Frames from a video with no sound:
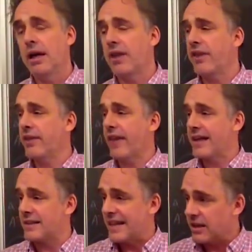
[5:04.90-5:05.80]
And I think
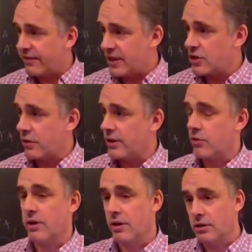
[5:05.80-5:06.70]
that's individually
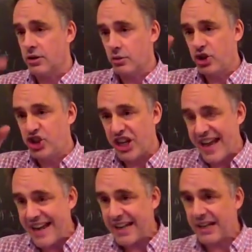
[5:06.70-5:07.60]
true and also
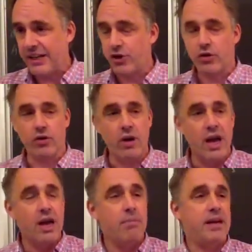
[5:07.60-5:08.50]
genetically true.
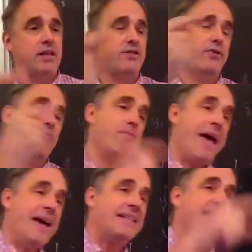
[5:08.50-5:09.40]
Because for
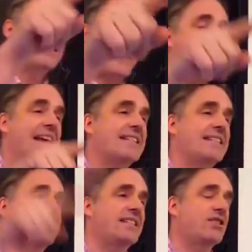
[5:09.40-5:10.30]
men,
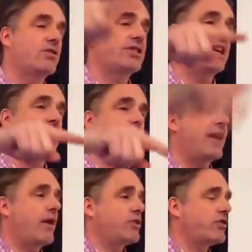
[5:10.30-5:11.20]
status is associated
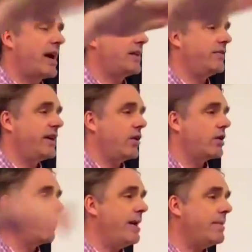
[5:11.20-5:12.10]
with how attractive they
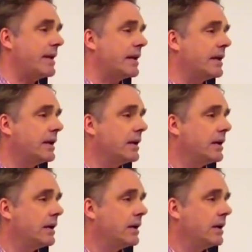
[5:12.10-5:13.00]
are to women.
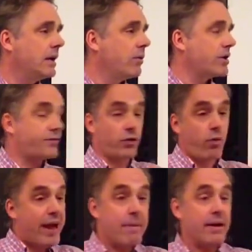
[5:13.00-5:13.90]
Whereas for
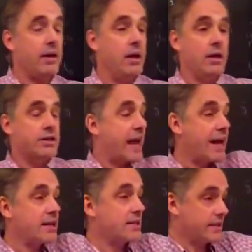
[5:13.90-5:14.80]
women,
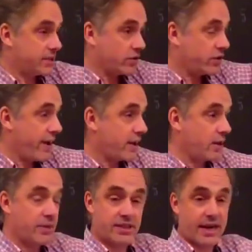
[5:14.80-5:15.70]
status,
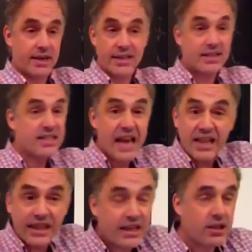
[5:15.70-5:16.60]
socioeconomic status, has
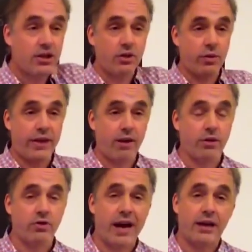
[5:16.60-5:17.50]
nothing to do with
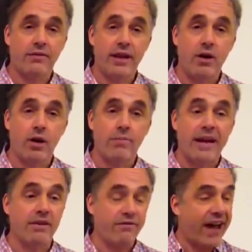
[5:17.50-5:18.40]
how attractive they are to
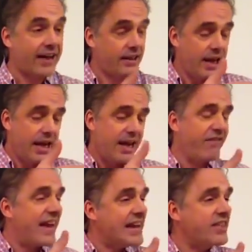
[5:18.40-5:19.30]
men. In fact,
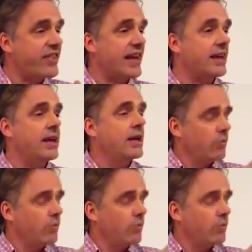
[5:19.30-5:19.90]
if anything,